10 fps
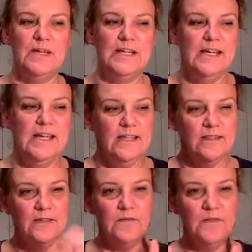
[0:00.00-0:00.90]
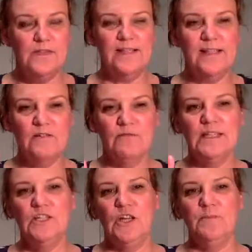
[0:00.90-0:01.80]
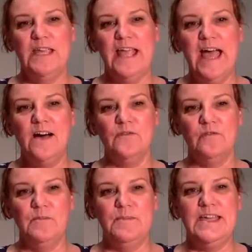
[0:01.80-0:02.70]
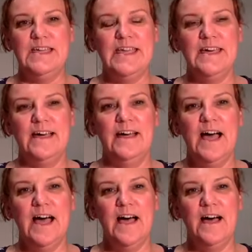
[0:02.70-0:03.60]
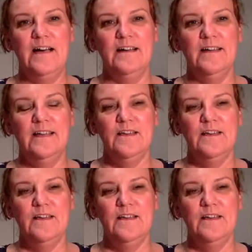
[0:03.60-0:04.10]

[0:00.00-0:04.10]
But the things that are really jumping out for me here are